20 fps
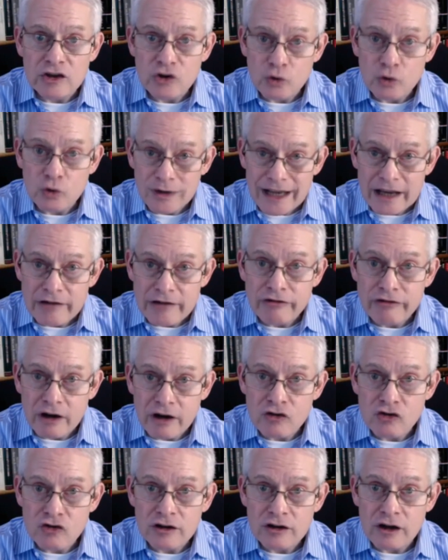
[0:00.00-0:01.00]
Q&A
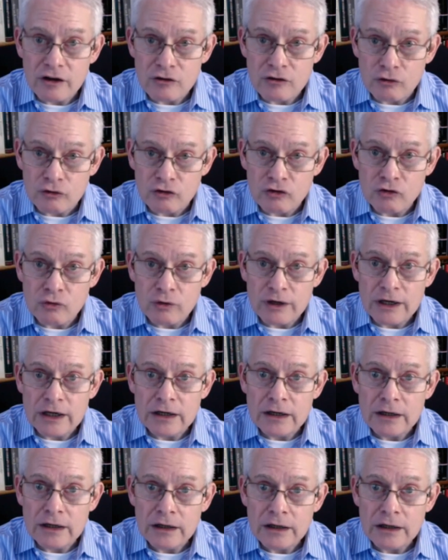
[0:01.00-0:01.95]
function on your screen.